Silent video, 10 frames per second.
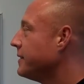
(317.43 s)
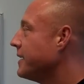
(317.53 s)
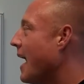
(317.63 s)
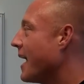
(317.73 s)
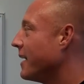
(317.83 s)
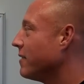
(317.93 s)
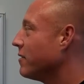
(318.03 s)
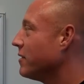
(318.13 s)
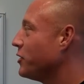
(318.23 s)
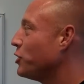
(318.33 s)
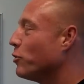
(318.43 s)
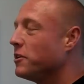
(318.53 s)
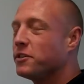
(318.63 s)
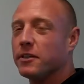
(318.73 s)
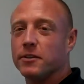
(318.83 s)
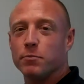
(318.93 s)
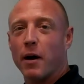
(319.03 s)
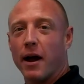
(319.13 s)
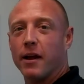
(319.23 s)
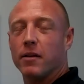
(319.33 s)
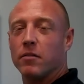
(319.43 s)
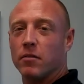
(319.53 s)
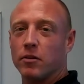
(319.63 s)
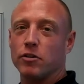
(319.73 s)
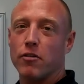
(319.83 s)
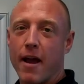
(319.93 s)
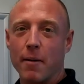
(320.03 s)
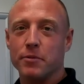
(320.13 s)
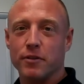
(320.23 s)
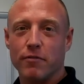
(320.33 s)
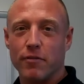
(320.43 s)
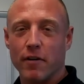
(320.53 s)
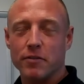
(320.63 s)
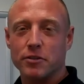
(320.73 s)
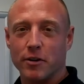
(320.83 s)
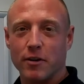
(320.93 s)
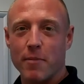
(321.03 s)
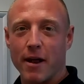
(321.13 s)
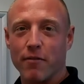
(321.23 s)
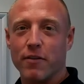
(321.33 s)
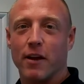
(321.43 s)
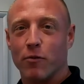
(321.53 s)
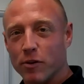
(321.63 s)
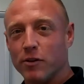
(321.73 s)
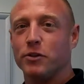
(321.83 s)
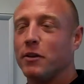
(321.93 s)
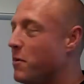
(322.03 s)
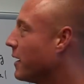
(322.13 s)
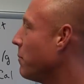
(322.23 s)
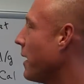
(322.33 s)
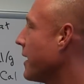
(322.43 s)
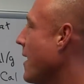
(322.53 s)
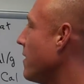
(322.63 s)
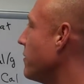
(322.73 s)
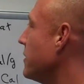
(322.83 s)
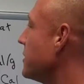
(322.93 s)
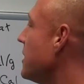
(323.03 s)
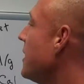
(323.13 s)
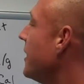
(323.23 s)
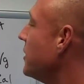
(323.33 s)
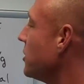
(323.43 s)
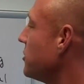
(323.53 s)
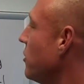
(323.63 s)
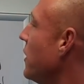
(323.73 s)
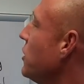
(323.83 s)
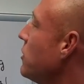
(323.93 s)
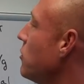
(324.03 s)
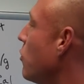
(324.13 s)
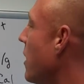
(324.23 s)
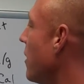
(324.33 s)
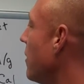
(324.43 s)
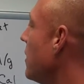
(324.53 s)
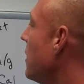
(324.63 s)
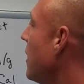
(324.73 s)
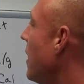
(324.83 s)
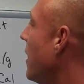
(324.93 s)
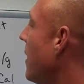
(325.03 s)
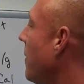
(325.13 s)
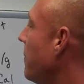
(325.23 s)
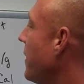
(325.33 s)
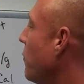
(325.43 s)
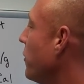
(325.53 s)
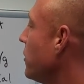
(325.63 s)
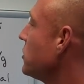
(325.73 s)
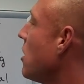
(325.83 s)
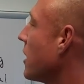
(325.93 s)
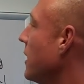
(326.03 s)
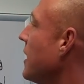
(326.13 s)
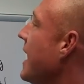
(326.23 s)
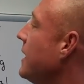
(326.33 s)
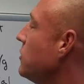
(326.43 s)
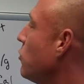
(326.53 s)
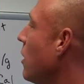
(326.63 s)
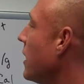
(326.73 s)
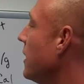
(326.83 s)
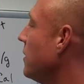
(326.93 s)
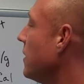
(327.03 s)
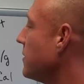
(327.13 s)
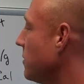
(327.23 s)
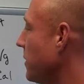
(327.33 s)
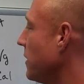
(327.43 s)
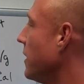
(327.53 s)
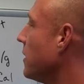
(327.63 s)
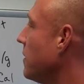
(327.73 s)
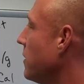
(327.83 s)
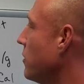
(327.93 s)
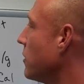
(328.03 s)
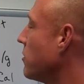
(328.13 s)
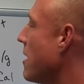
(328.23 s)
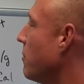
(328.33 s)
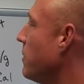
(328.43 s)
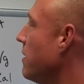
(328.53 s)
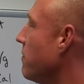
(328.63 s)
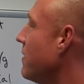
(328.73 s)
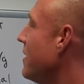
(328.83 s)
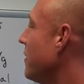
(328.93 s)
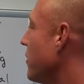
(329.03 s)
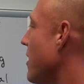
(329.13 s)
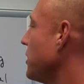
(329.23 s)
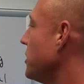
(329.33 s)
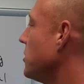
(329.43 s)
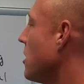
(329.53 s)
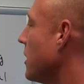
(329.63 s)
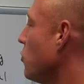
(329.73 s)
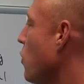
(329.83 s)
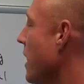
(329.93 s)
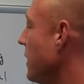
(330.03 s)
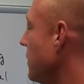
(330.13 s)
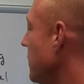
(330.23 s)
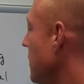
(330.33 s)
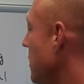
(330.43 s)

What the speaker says: diet choices by grams of a certain amount of thing. We usually make it by calories. And just so that you're aware that when they're talking 80-20 and something like your ground beef, they're actually talking weight.